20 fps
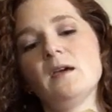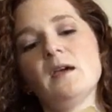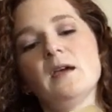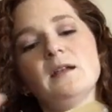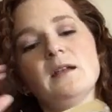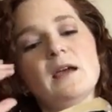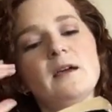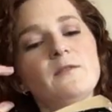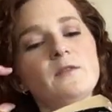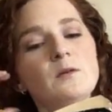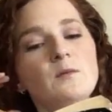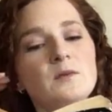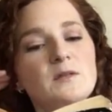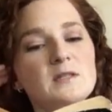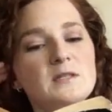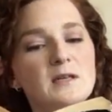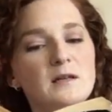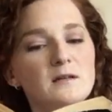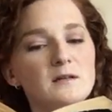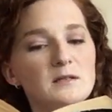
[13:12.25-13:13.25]
And everyone
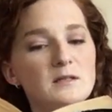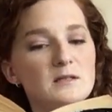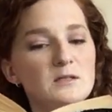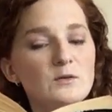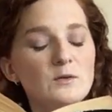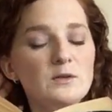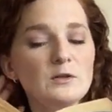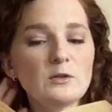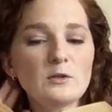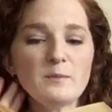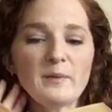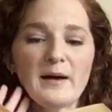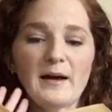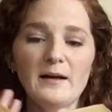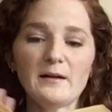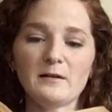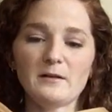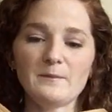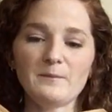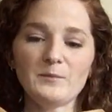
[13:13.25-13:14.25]
settled into a new
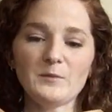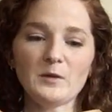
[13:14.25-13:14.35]
pattern.